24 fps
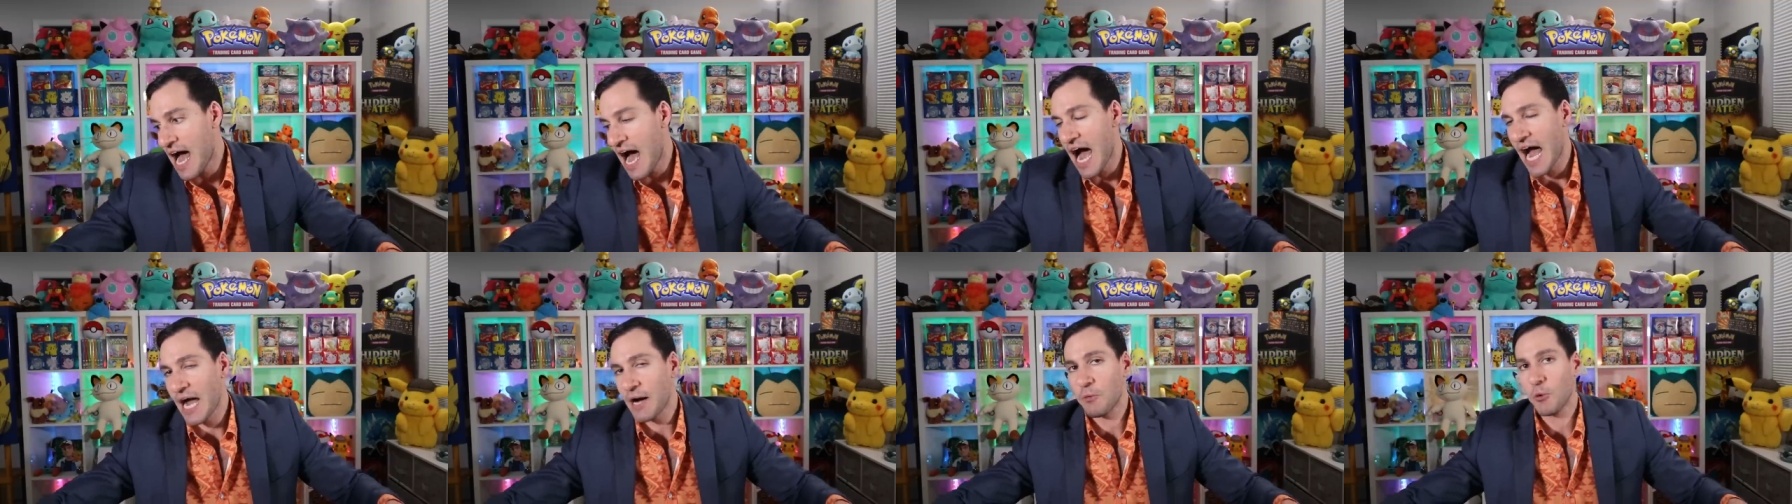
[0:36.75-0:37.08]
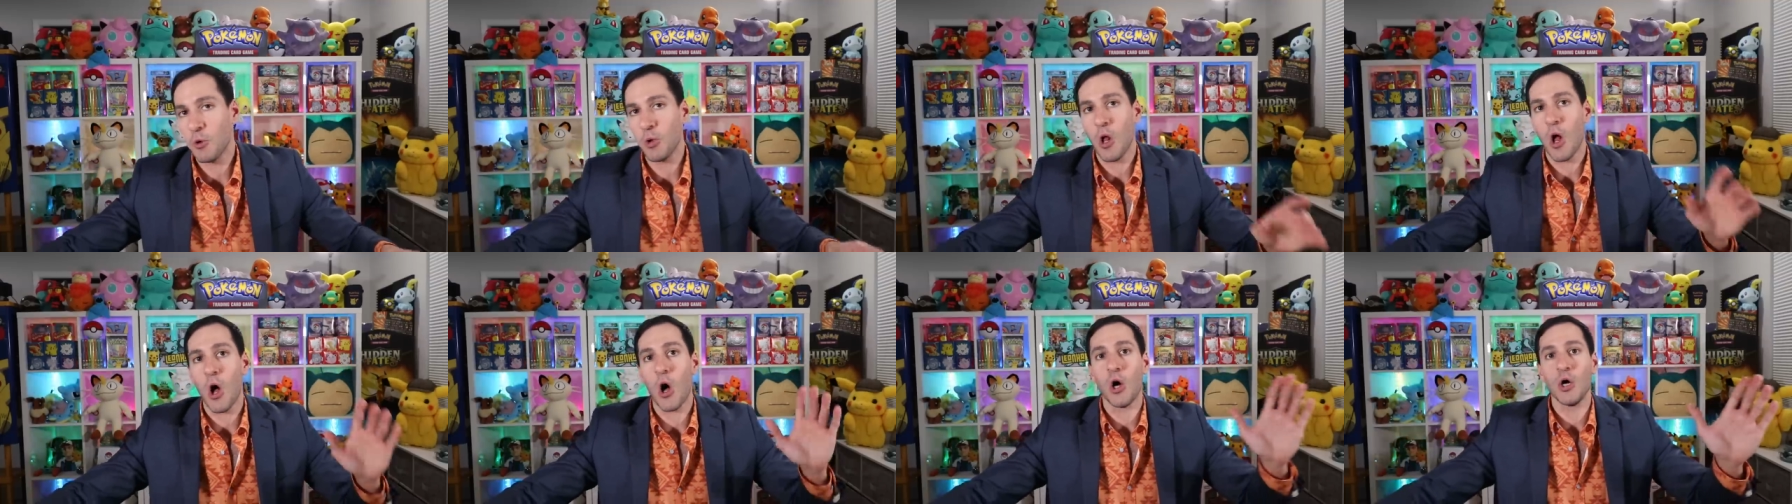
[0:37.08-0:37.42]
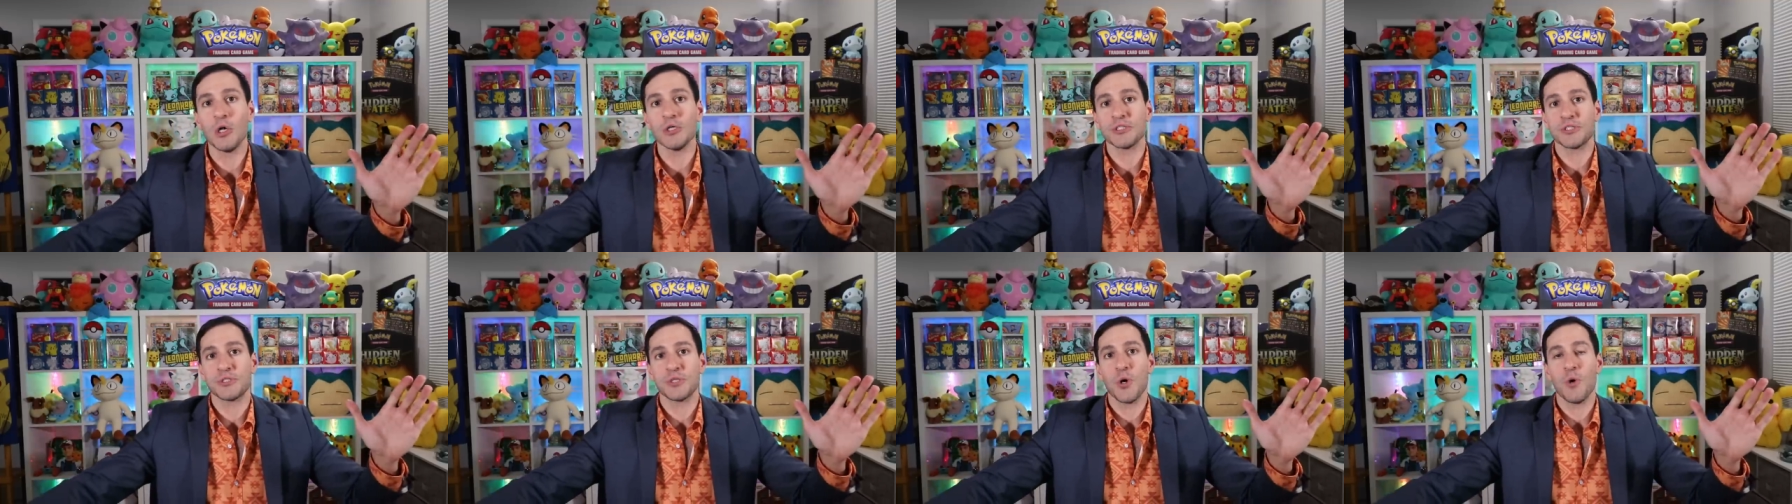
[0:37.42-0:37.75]
I will
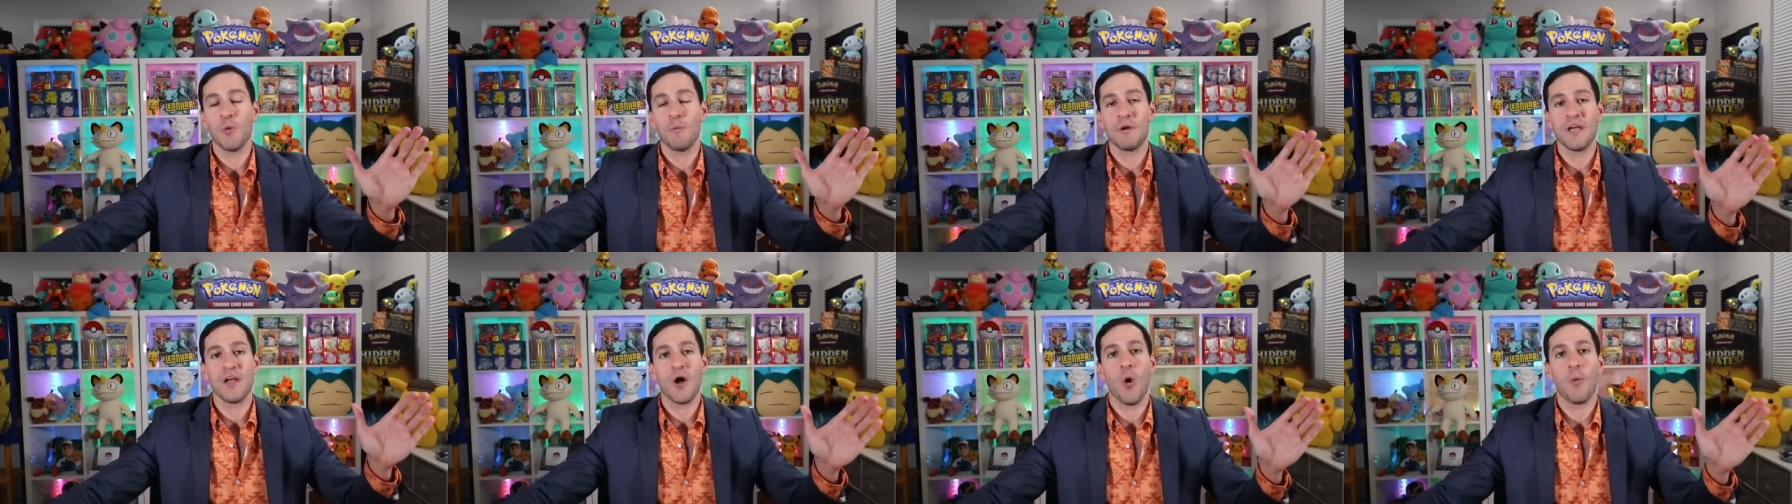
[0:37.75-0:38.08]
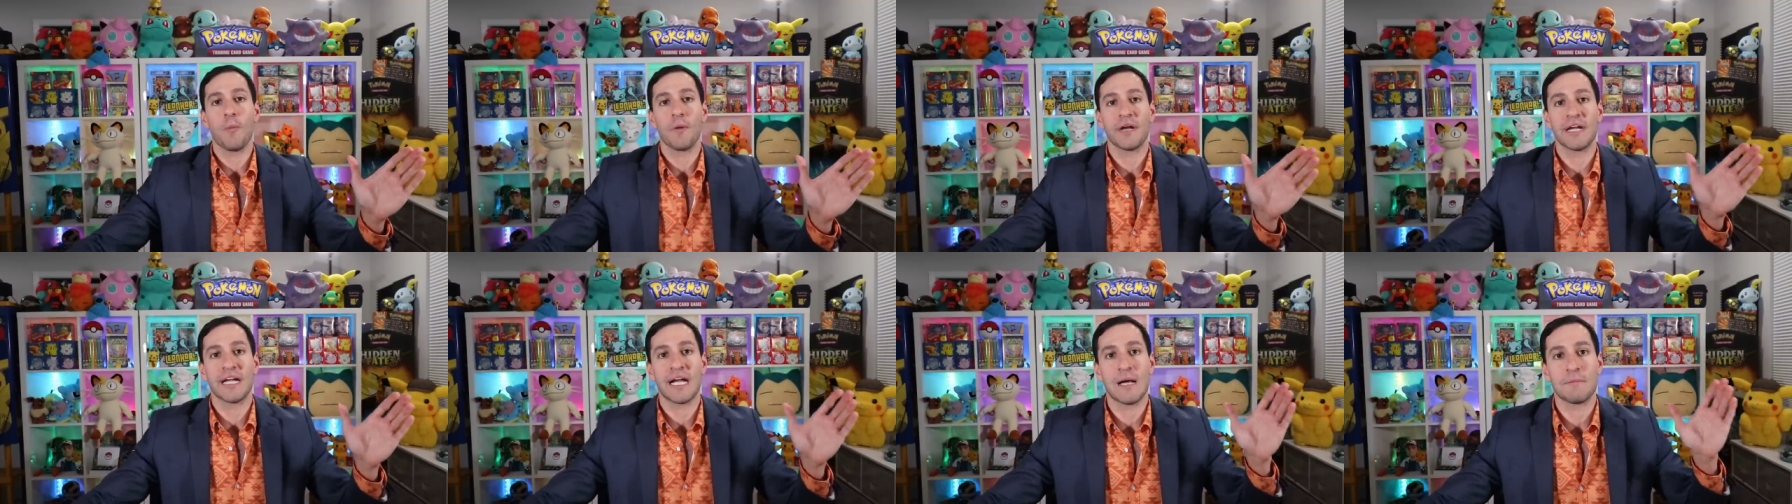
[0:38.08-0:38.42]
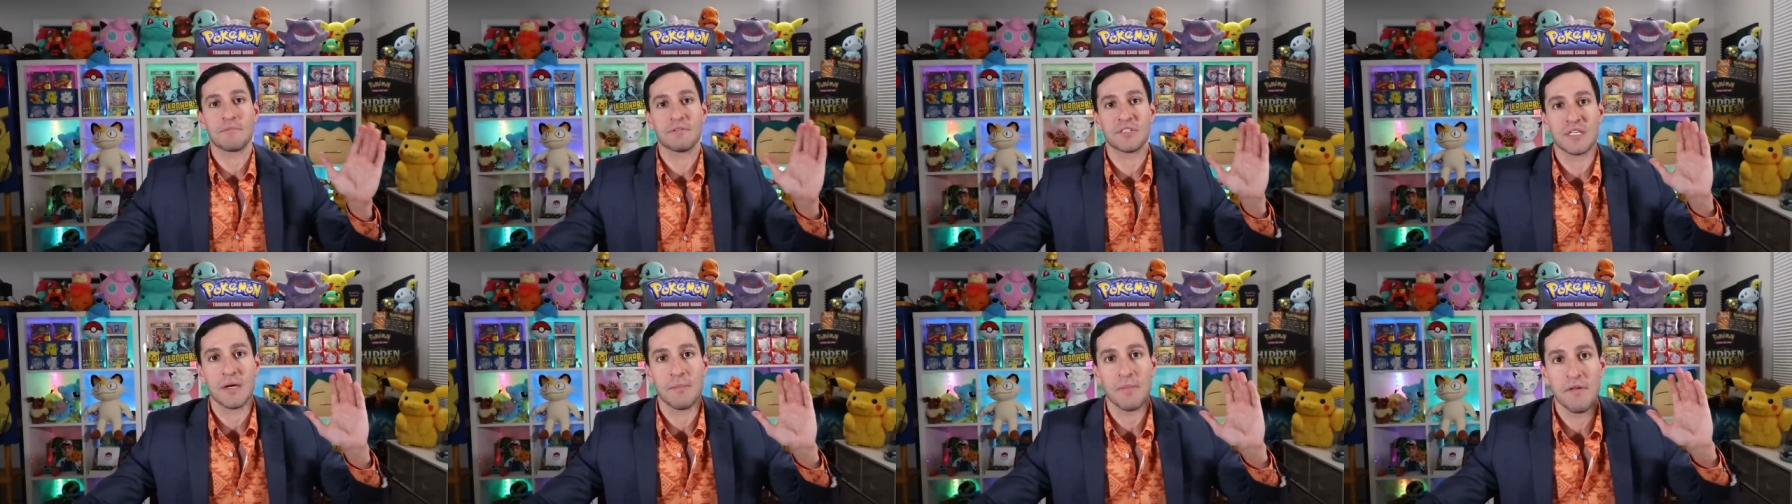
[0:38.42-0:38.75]
also be opening
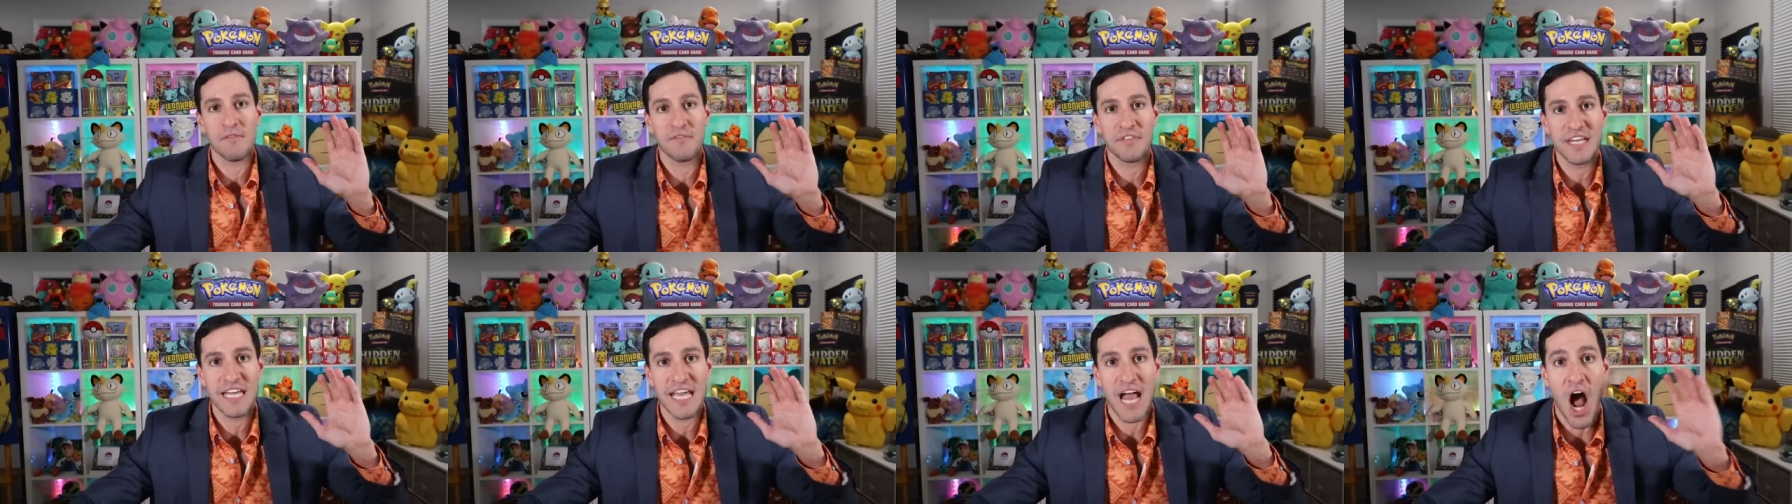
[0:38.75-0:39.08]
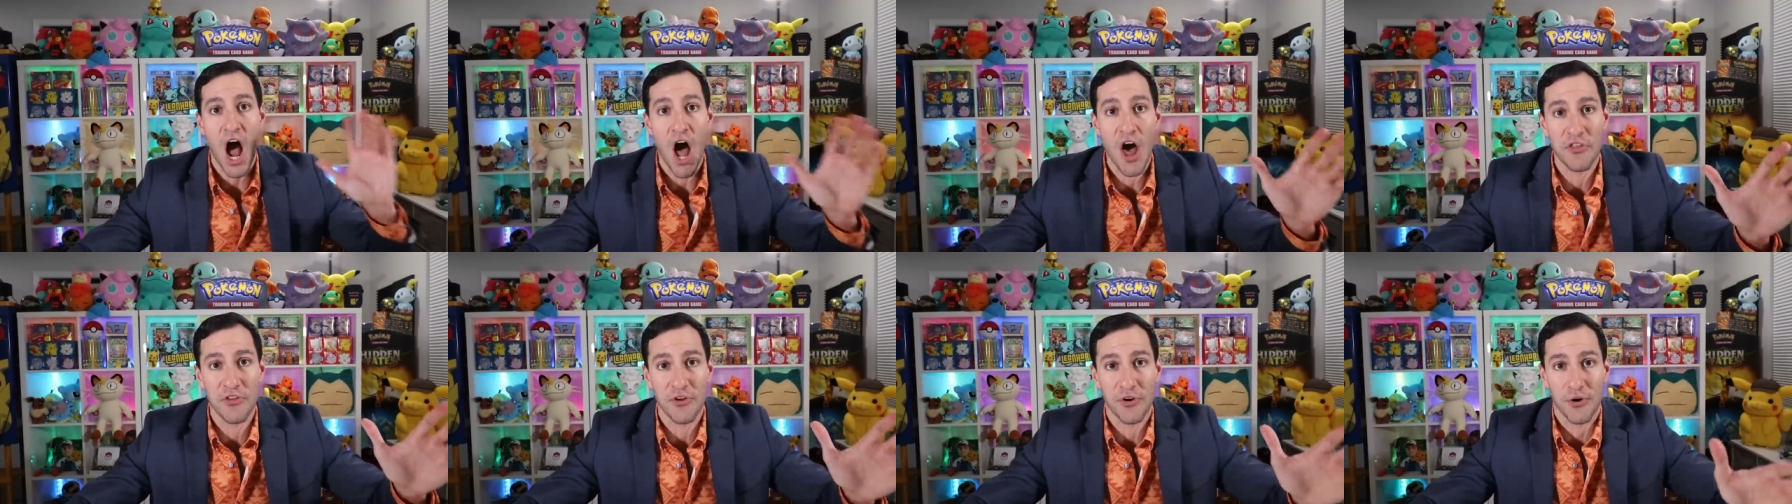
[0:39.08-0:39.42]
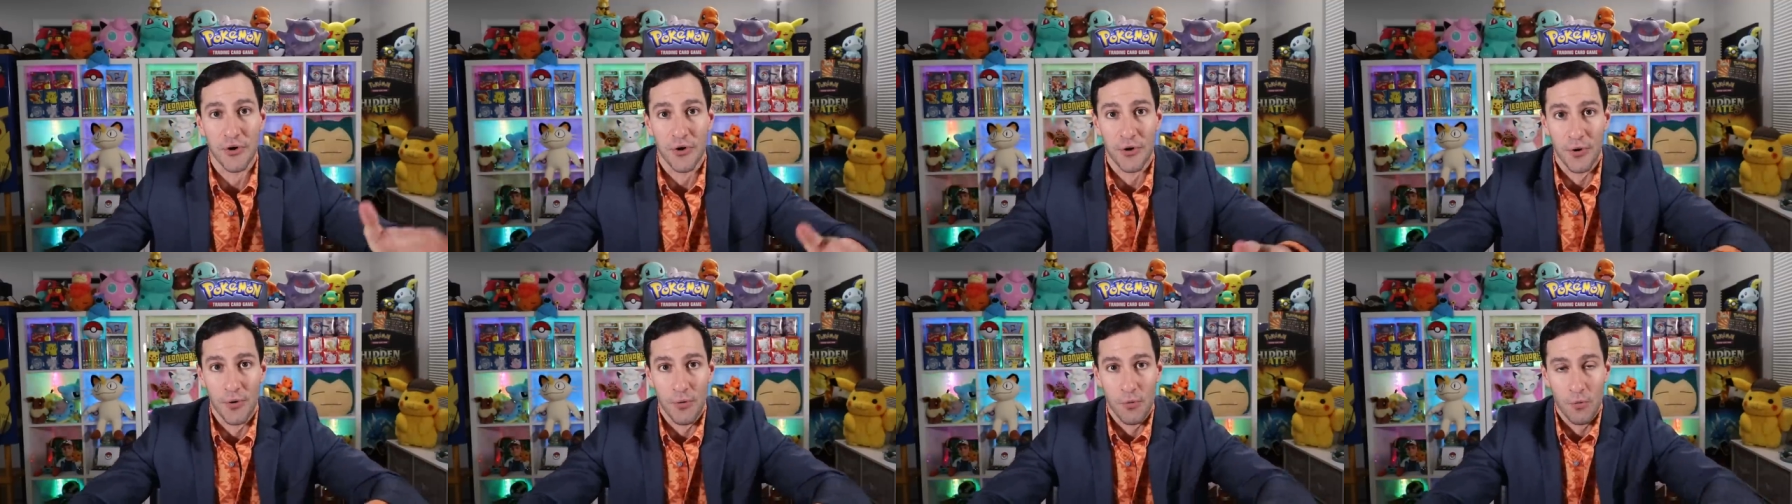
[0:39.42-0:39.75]
up some of the other